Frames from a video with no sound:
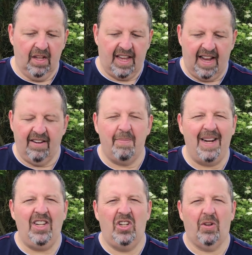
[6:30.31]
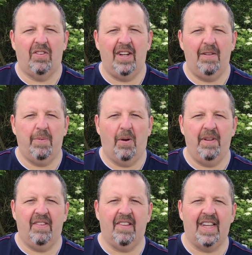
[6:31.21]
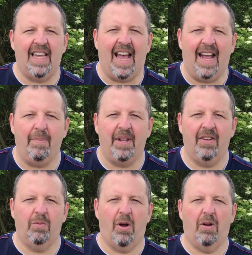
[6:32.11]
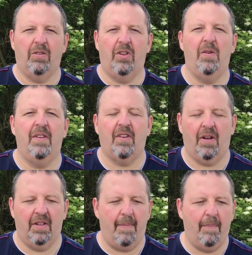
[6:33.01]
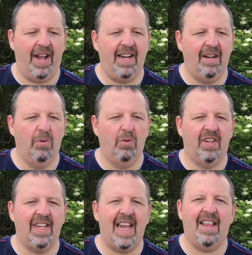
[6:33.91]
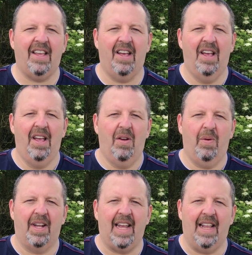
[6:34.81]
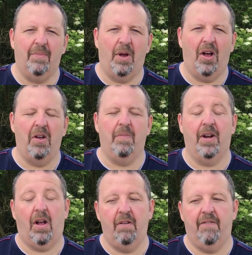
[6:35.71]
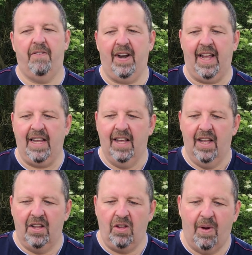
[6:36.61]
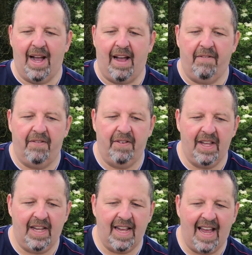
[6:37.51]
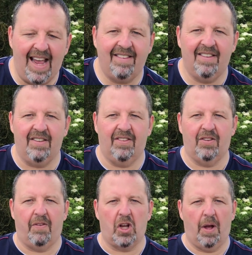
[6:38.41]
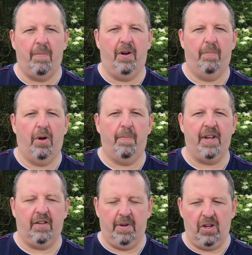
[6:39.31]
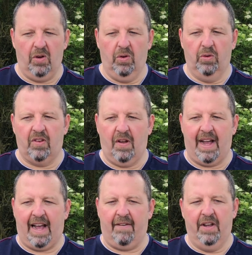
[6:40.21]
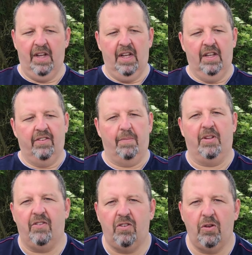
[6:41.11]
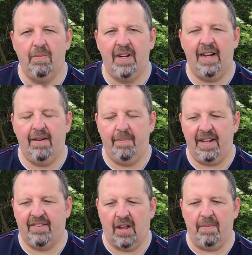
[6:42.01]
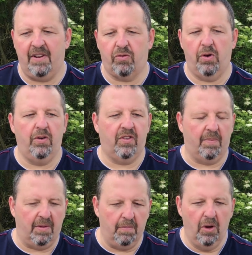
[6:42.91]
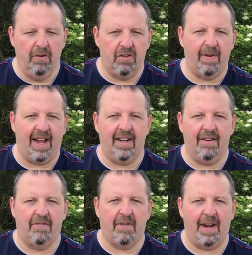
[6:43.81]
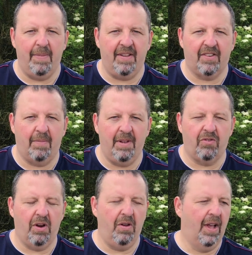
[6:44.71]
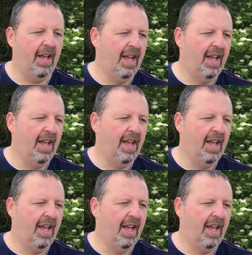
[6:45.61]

getting as many shots of these poppies as I can, because what I'll do is I'll then blend them all together when I get them home, and hopefully you'll have the essence of a couple of poppies, but you'll also have some of the zoomed in bits coming through, some of the moved around in the frame bits coming through,